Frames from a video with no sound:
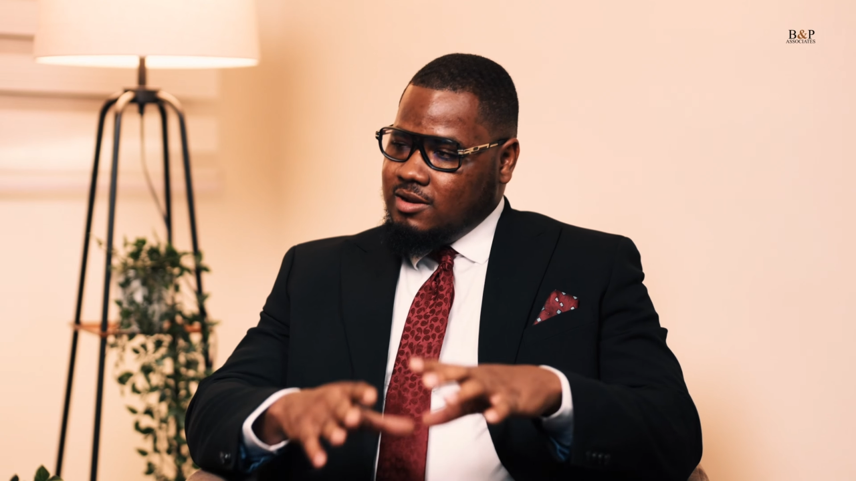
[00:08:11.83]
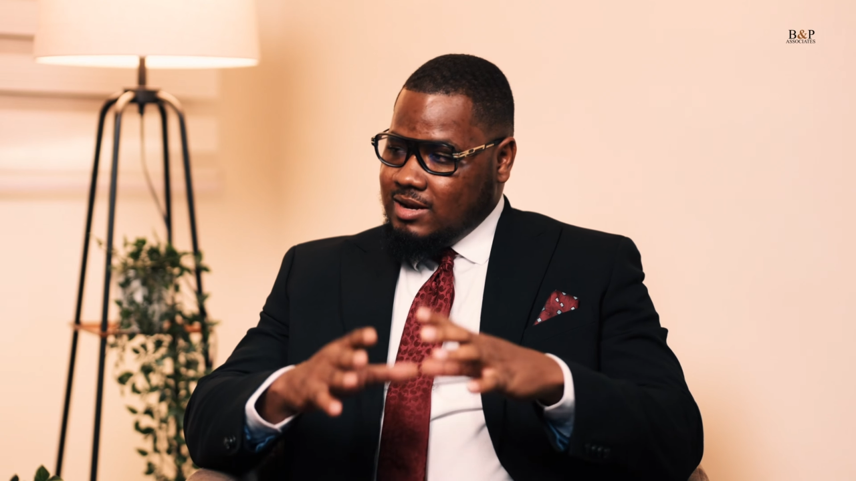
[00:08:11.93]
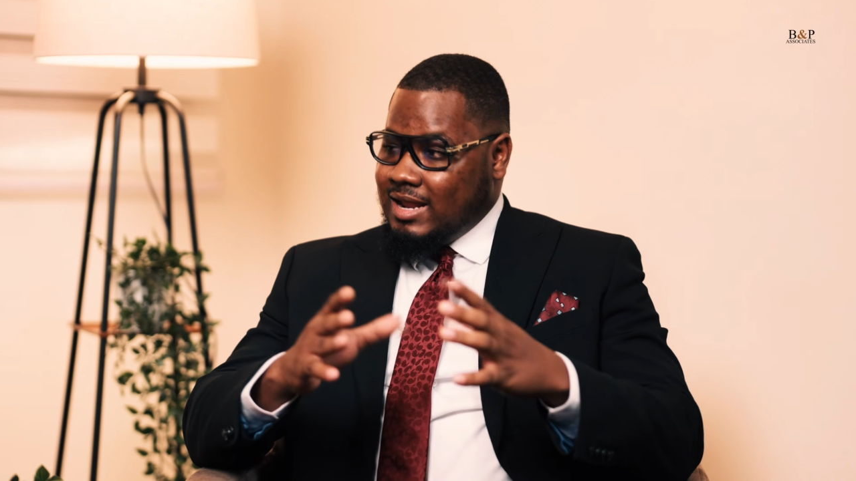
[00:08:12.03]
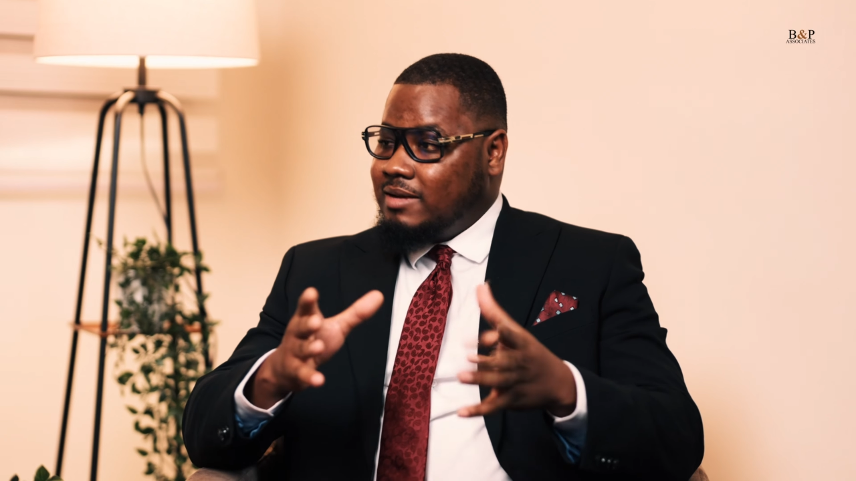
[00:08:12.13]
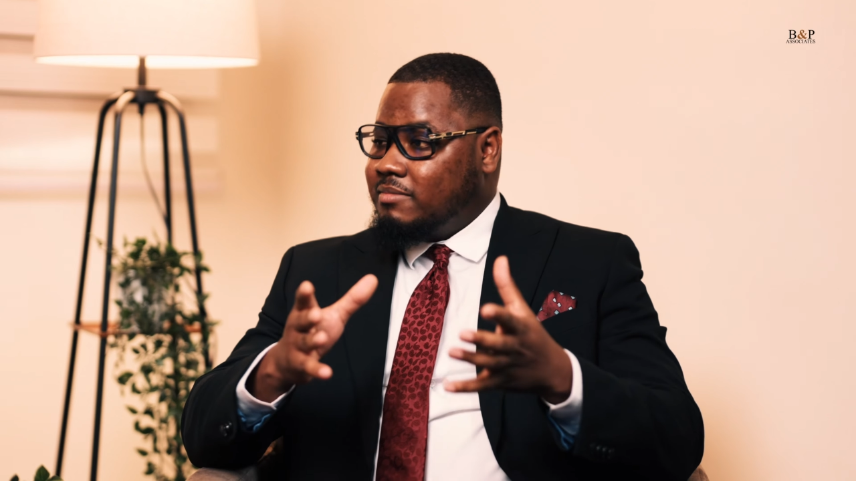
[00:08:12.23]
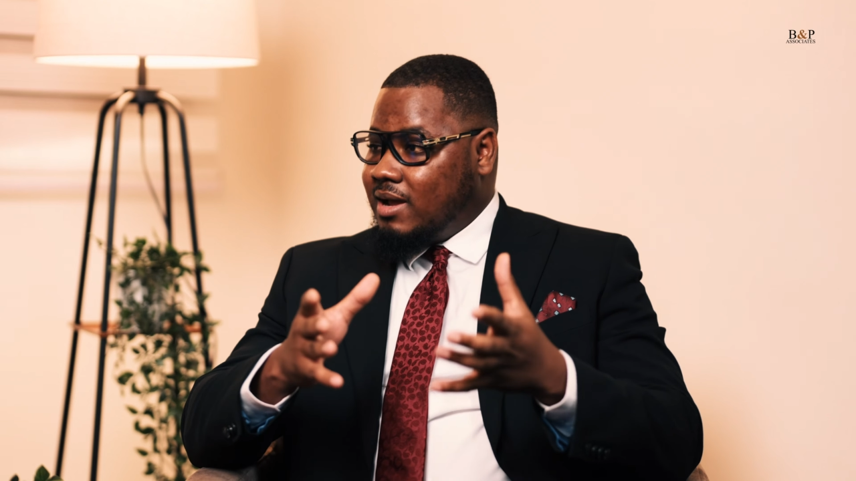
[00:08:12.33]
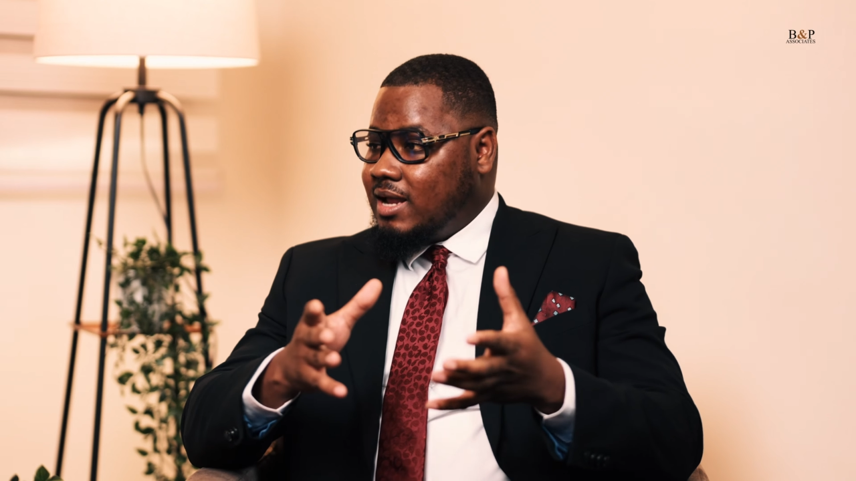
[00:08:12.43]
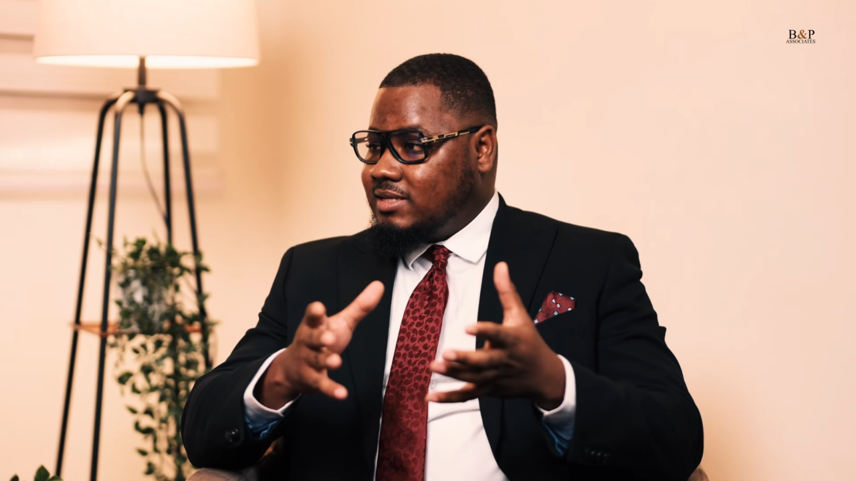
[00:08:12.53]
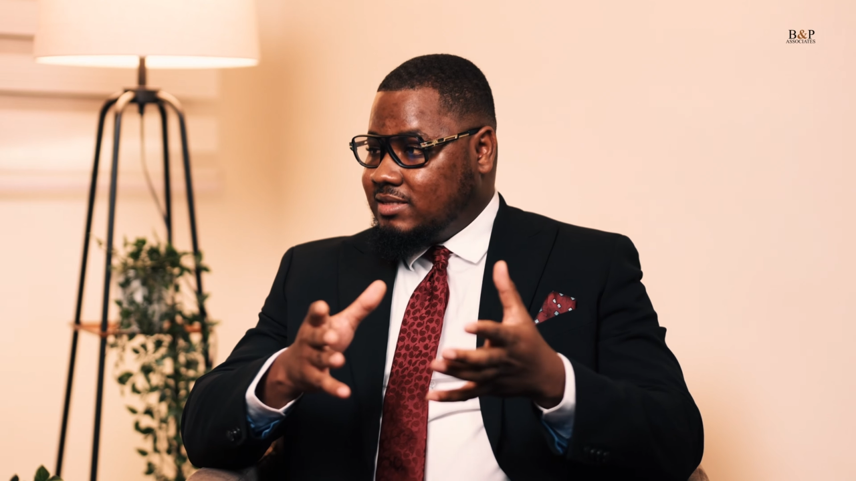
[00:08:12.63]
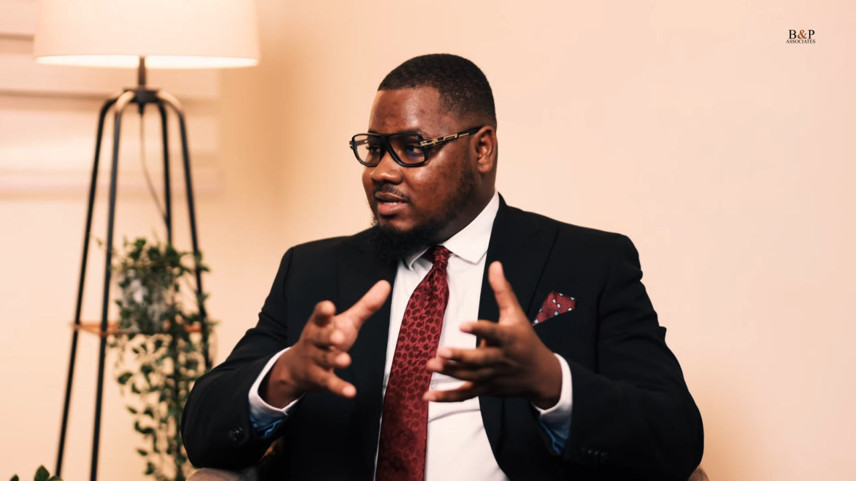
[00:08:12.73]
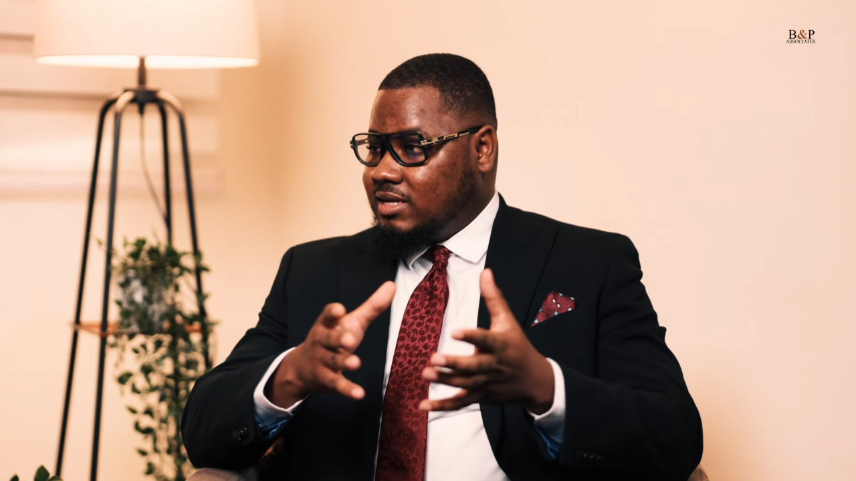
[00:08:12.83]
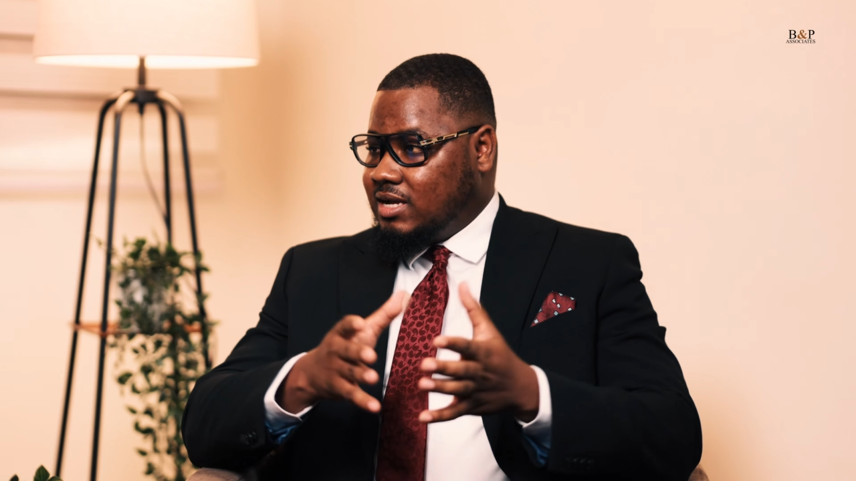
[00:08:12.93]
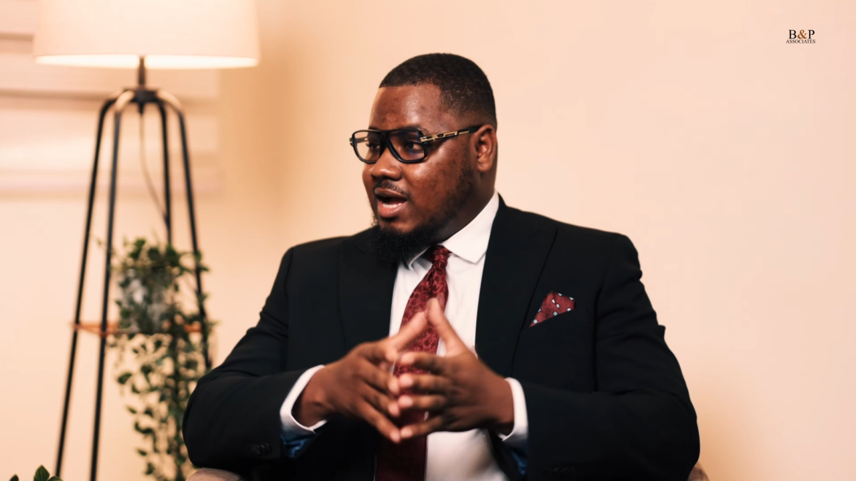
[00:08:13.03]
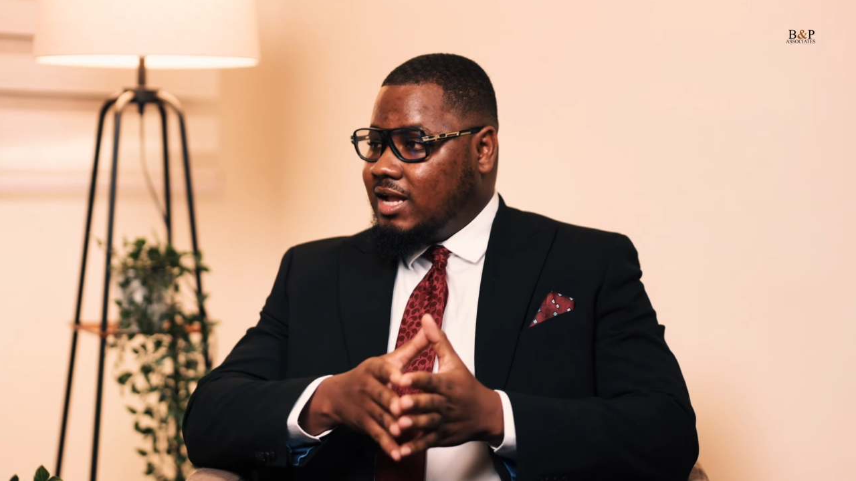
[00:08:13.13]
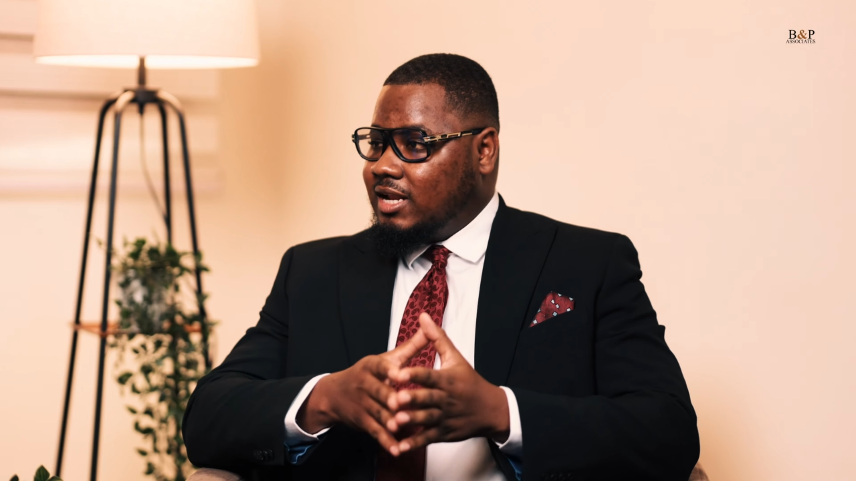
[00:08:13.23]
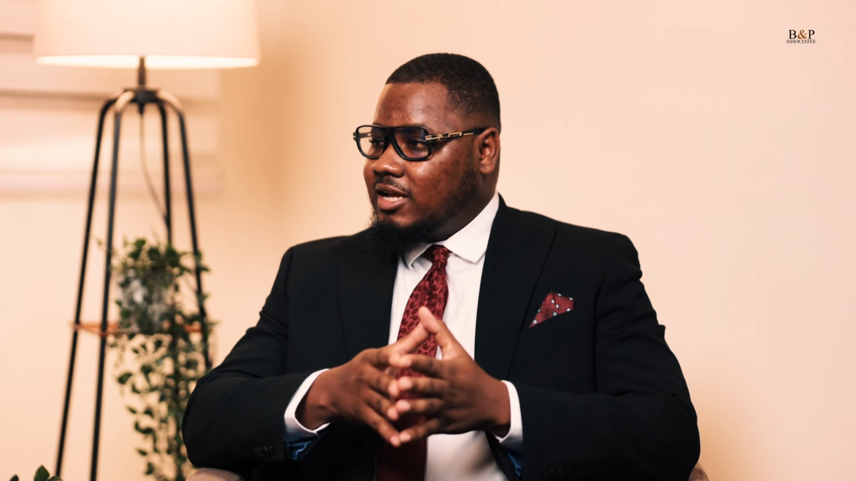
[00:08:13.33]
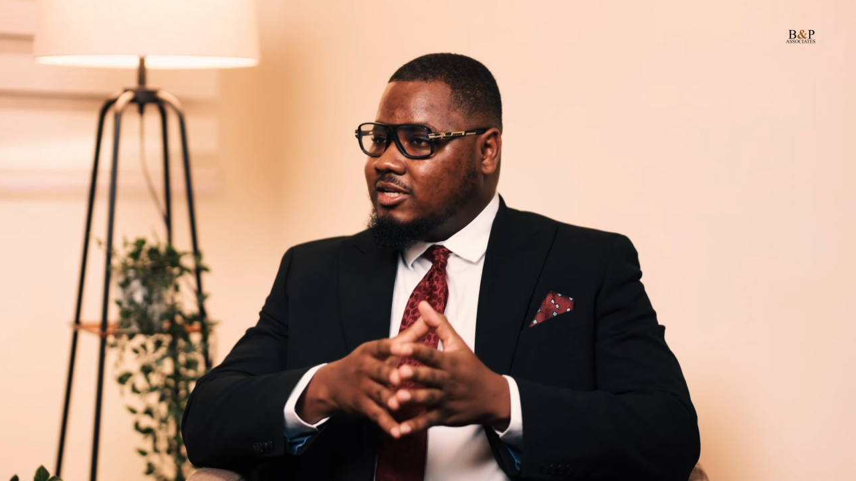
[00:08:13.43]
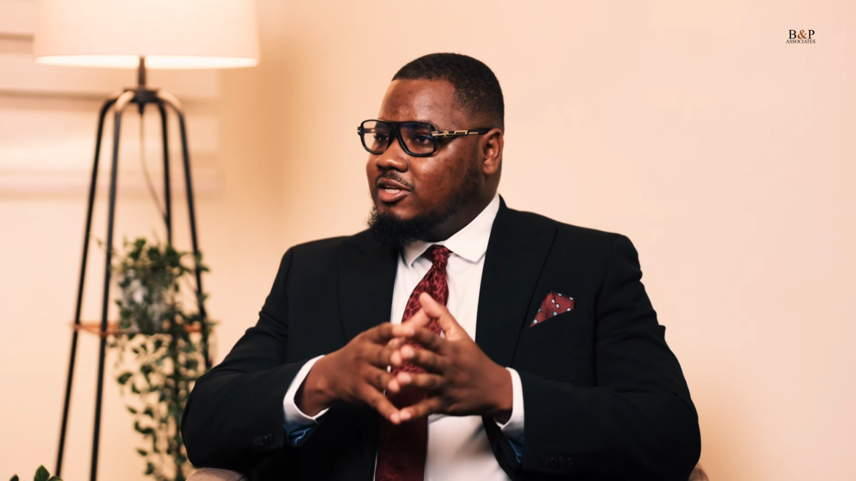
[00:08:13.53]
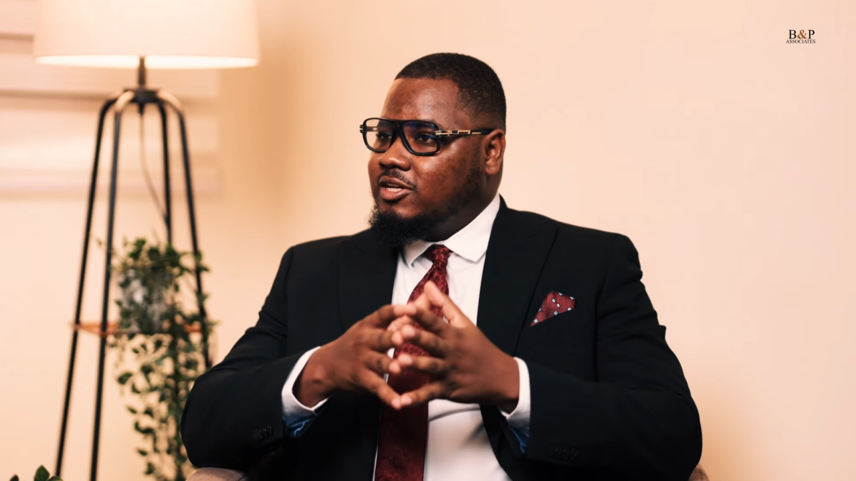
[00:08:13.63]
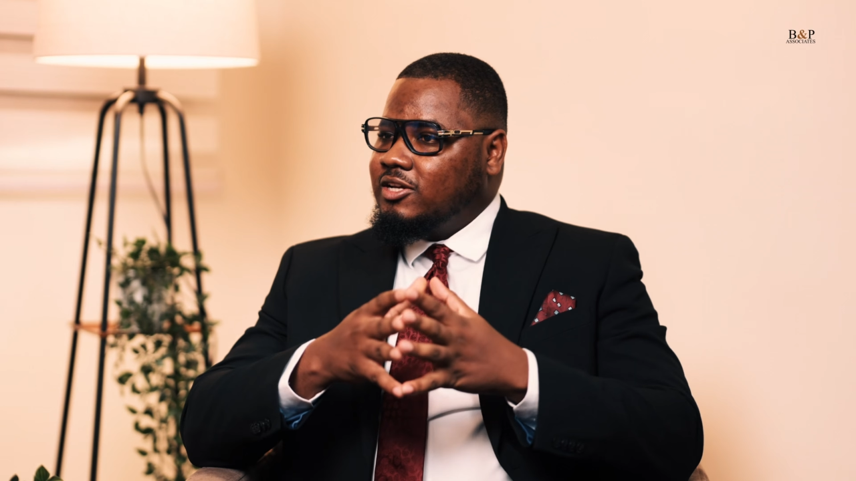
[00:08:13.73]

land mass in Ghana.